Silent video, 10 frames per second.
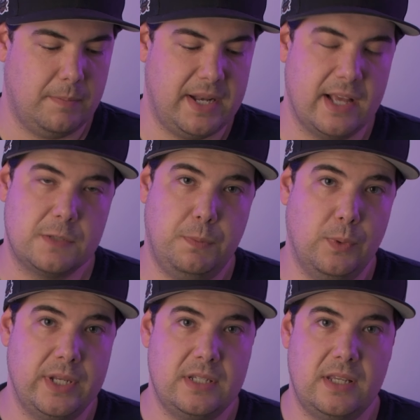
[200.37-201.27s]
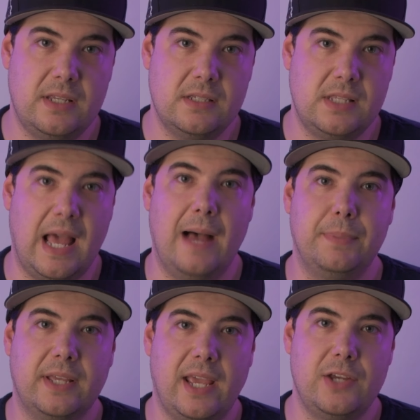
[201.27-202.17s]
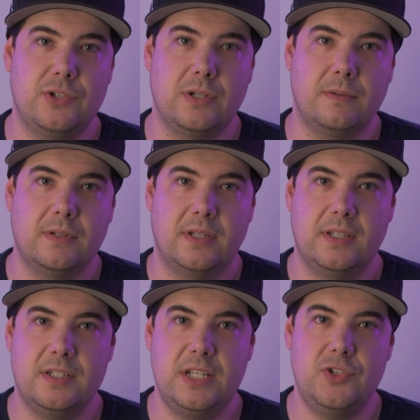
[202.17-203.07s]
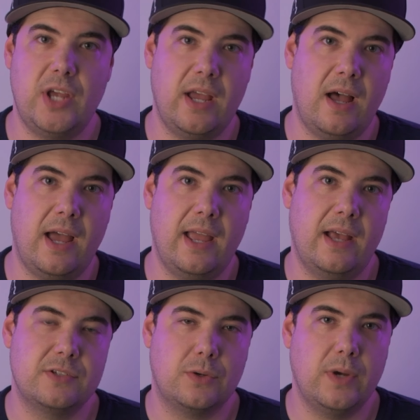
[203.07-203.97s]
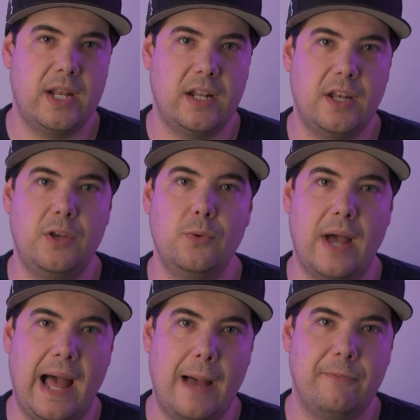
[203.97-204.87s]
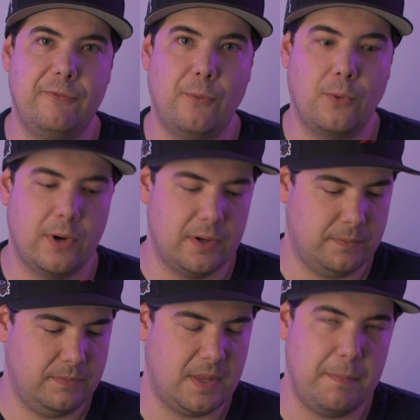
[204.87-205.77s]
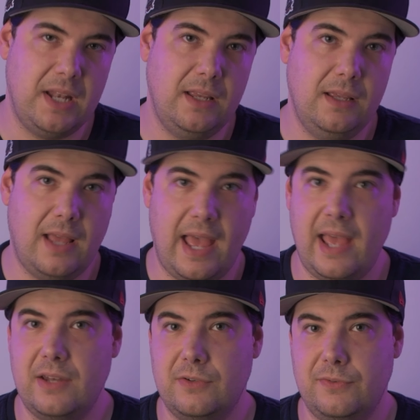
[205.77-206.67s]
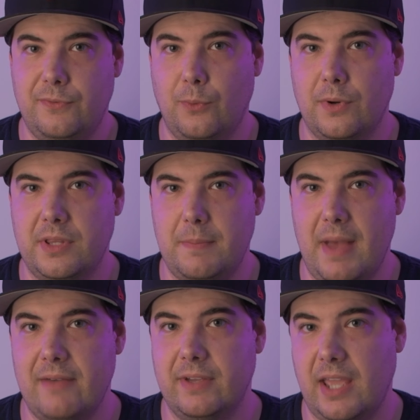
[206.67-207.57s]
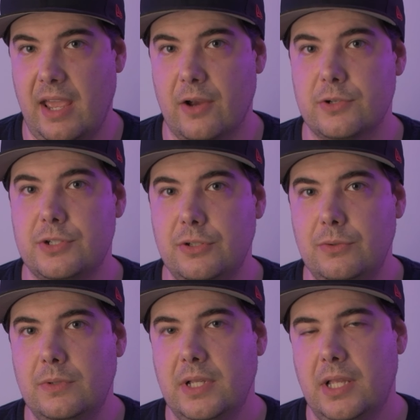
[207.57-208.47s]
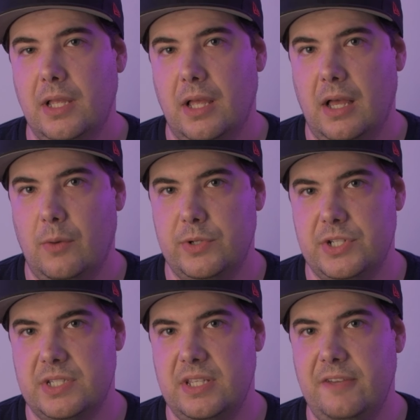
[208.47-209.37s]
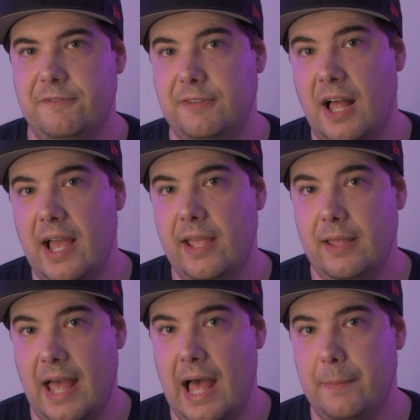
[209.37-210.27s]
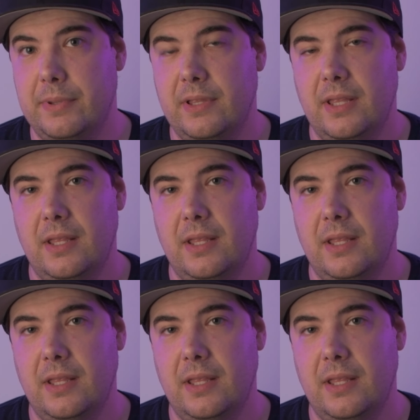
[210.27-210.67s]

My next point is the application. DJI has created a new app for the Mini and for the Mavic Air 2, uh, which is the Fly app.